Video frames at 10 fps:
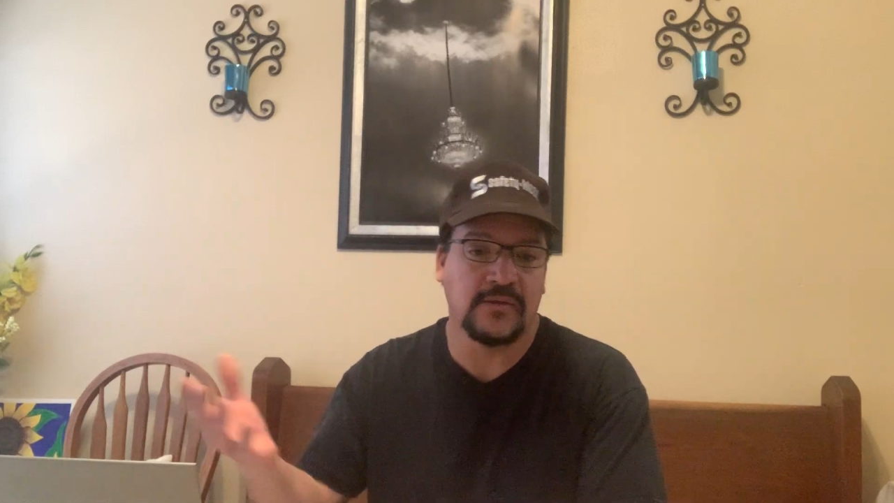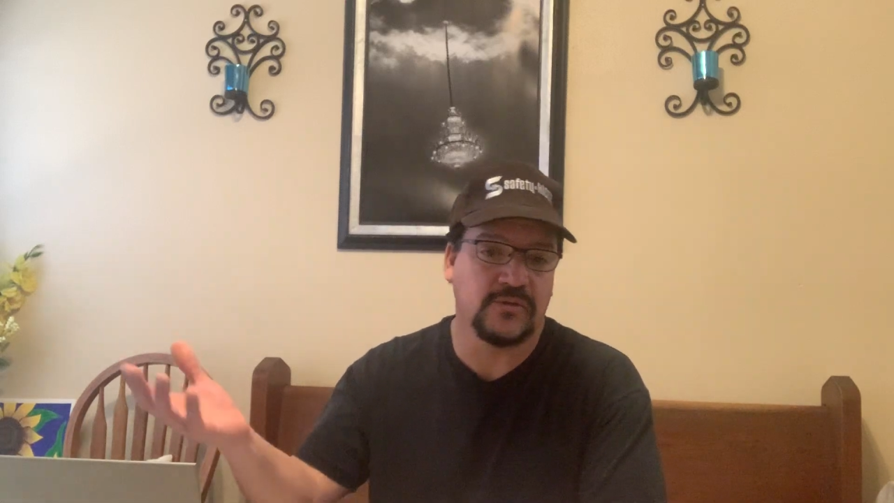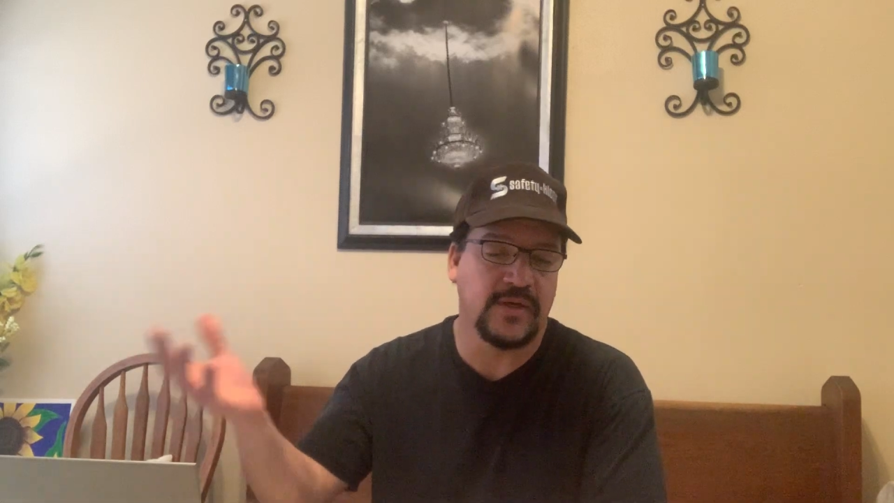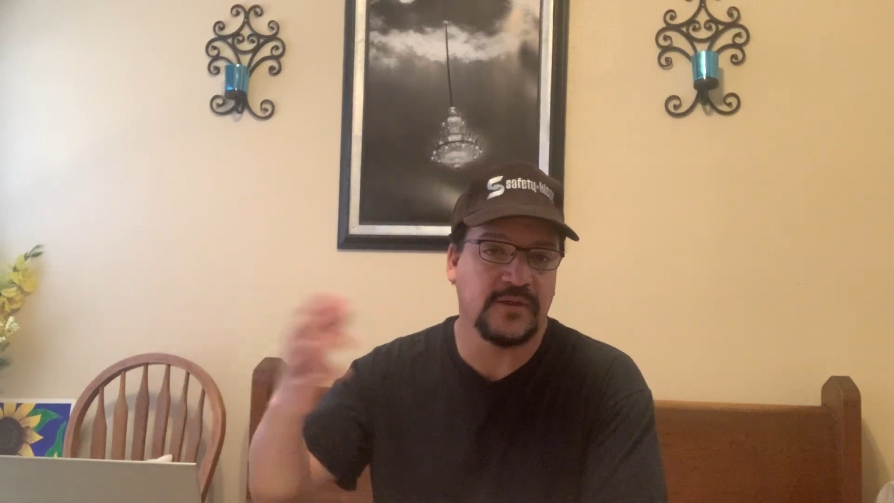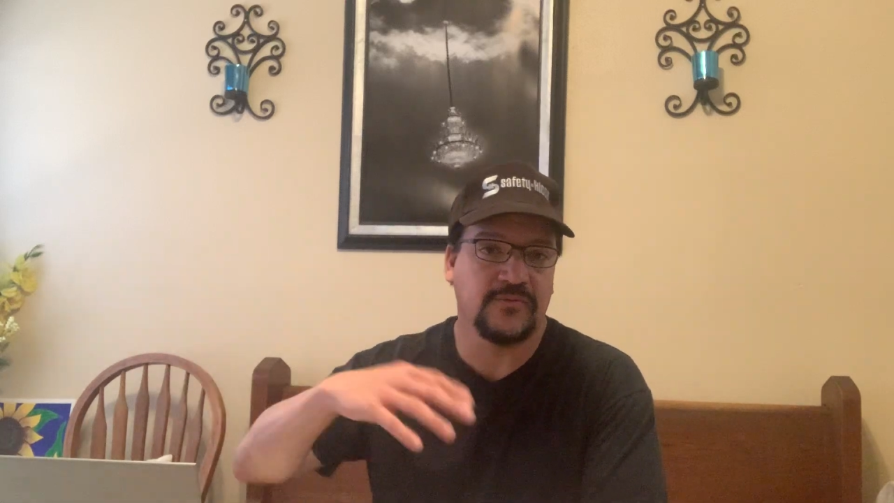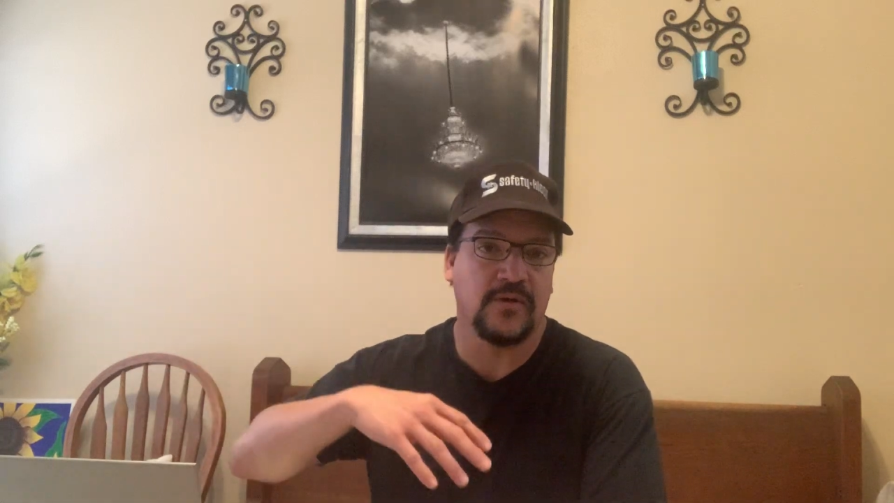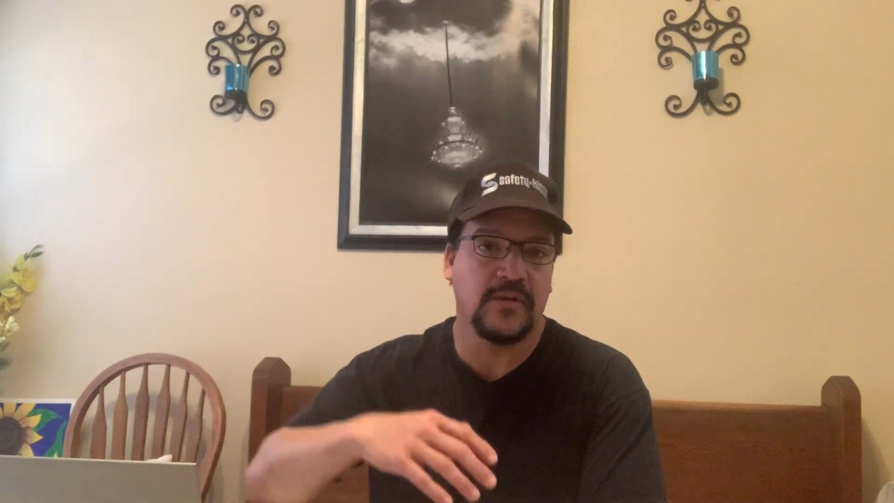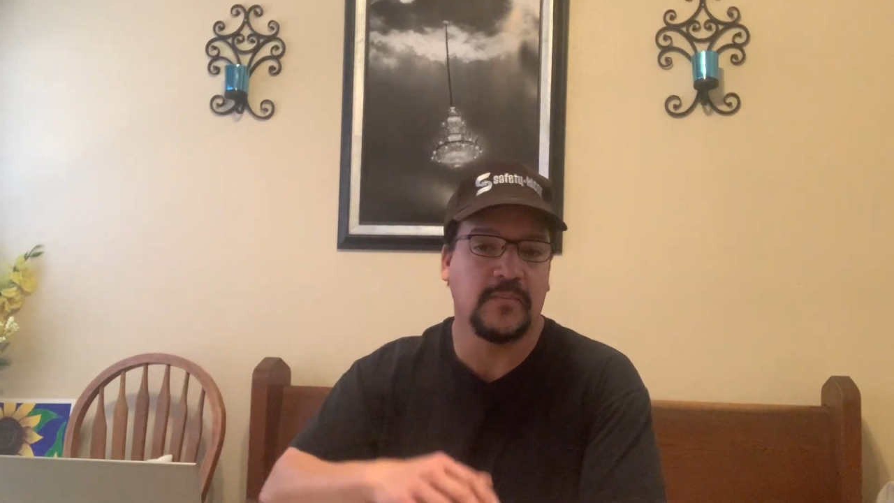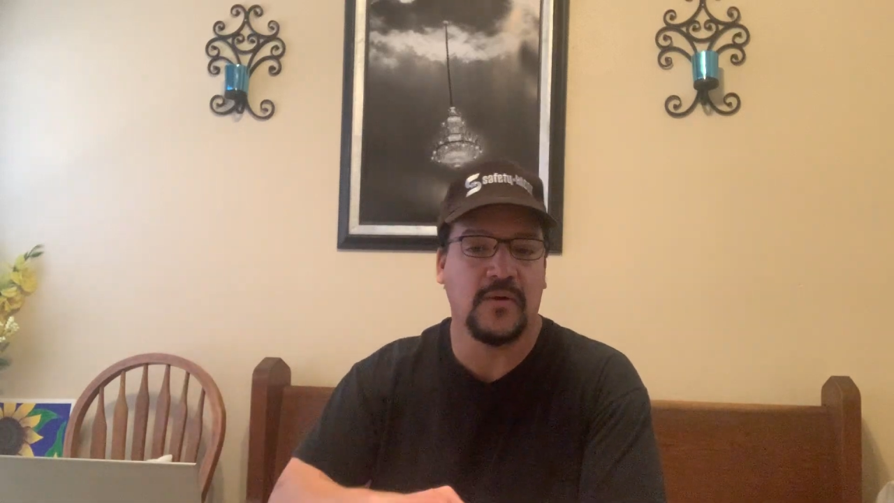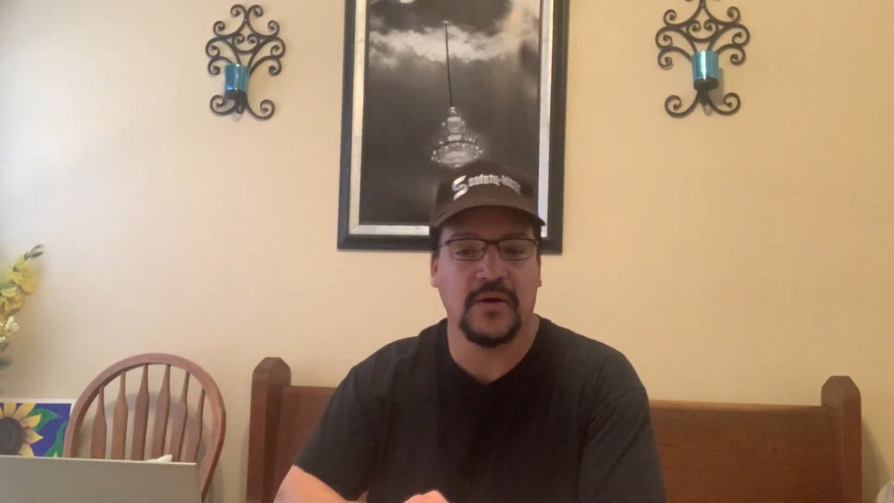transfer all
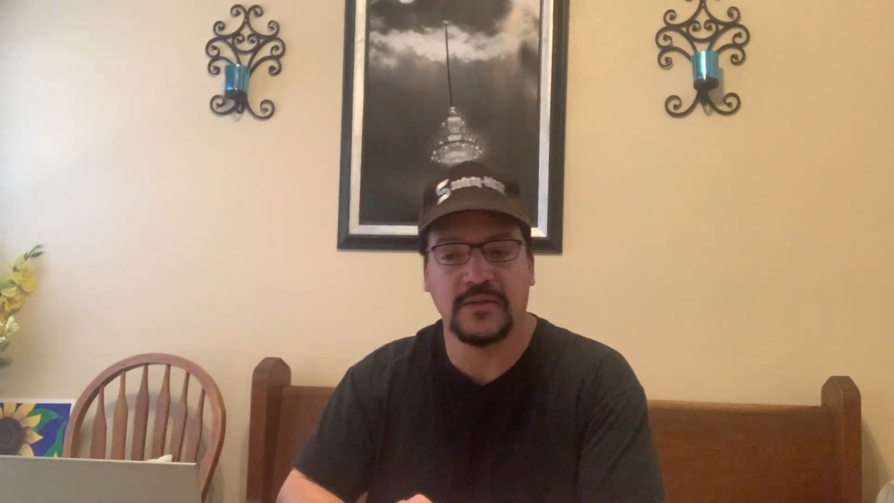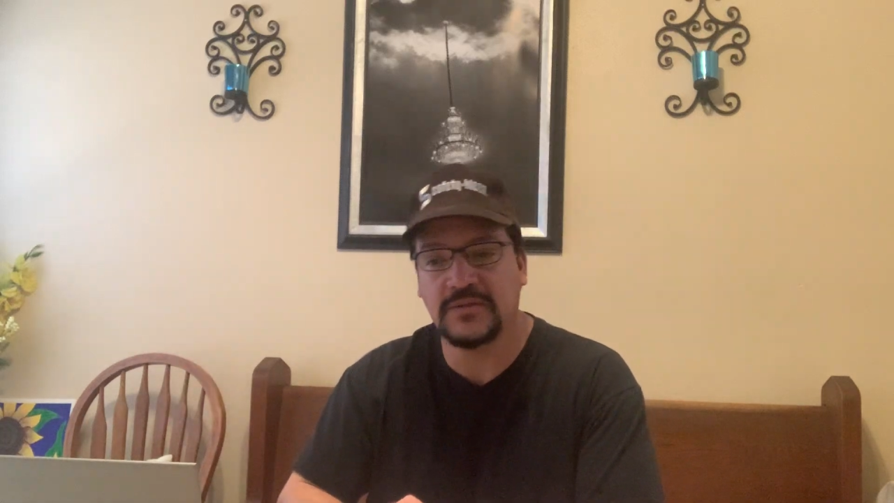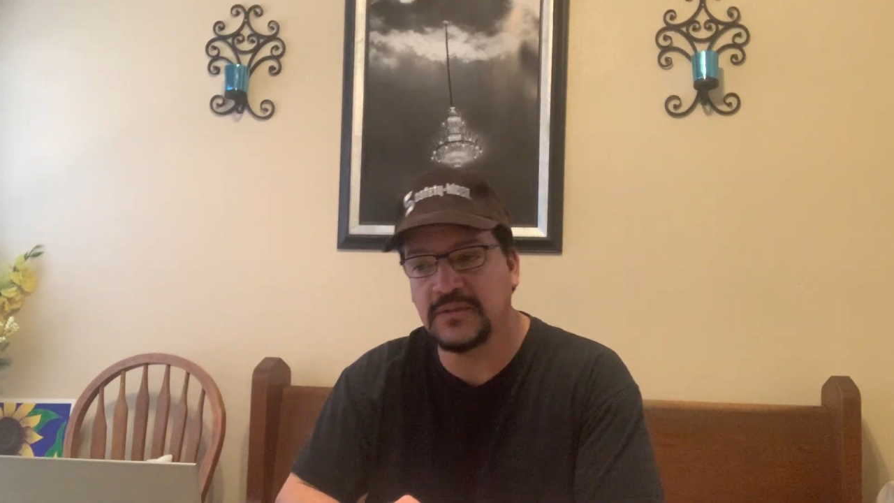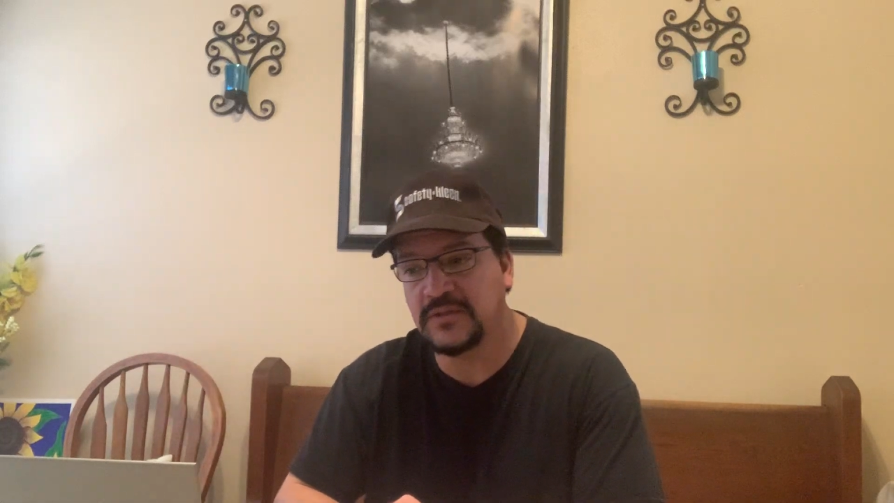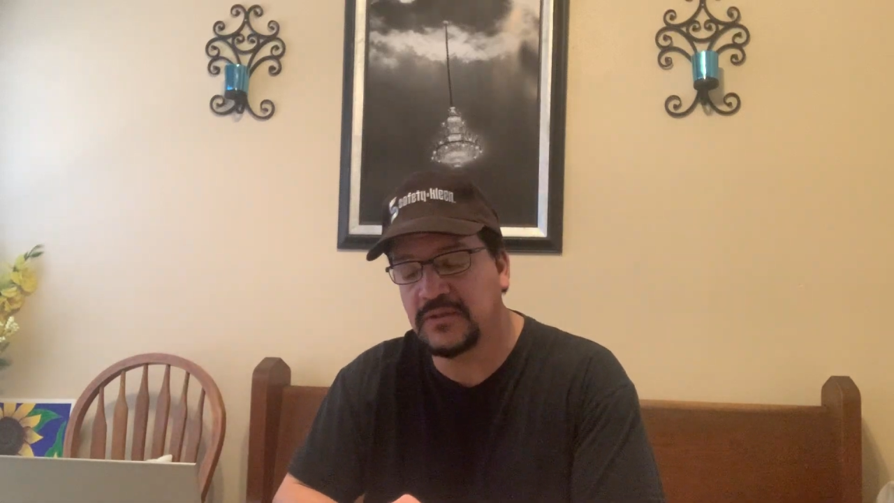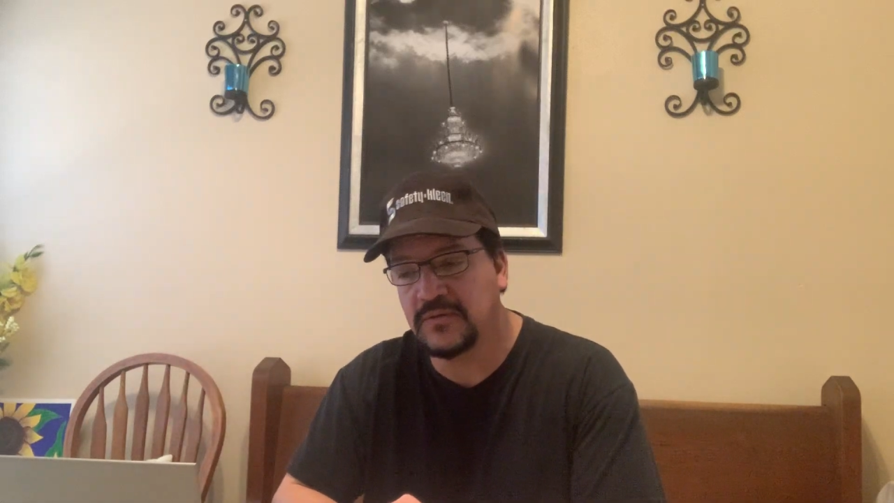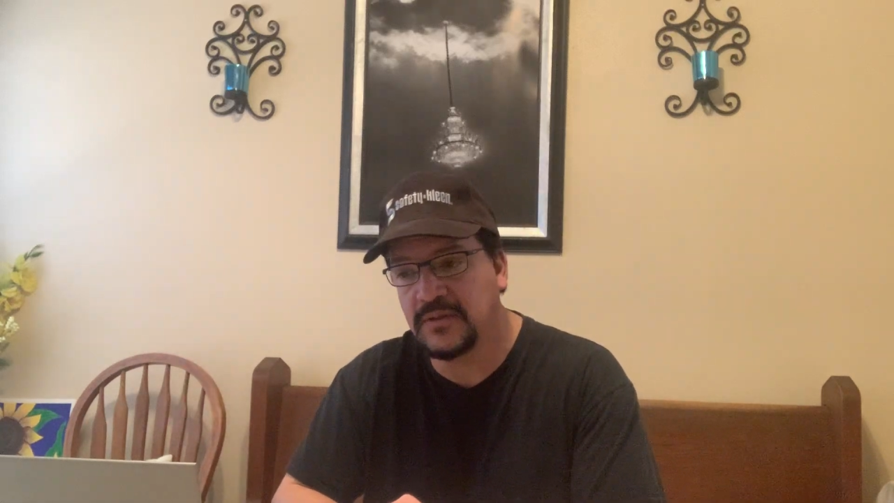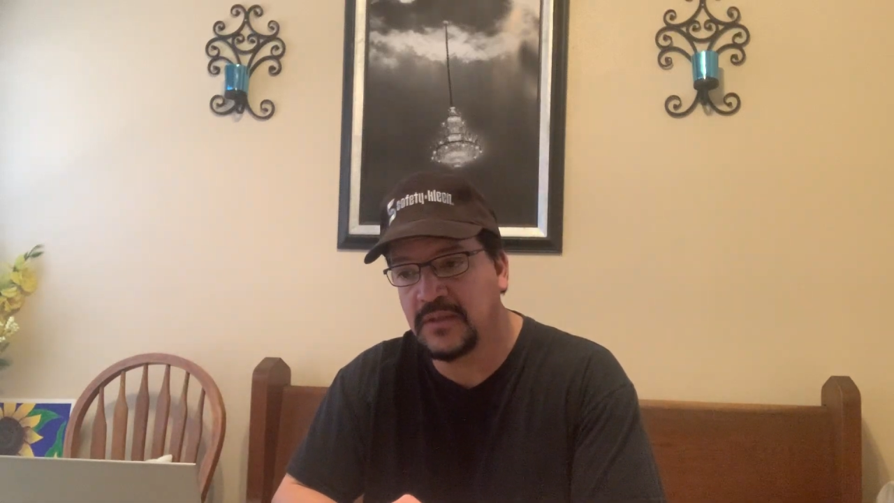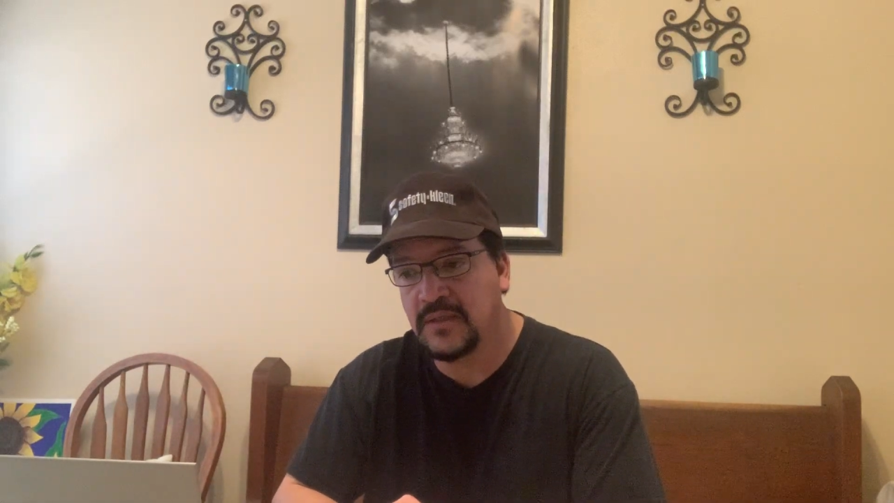the parts into it.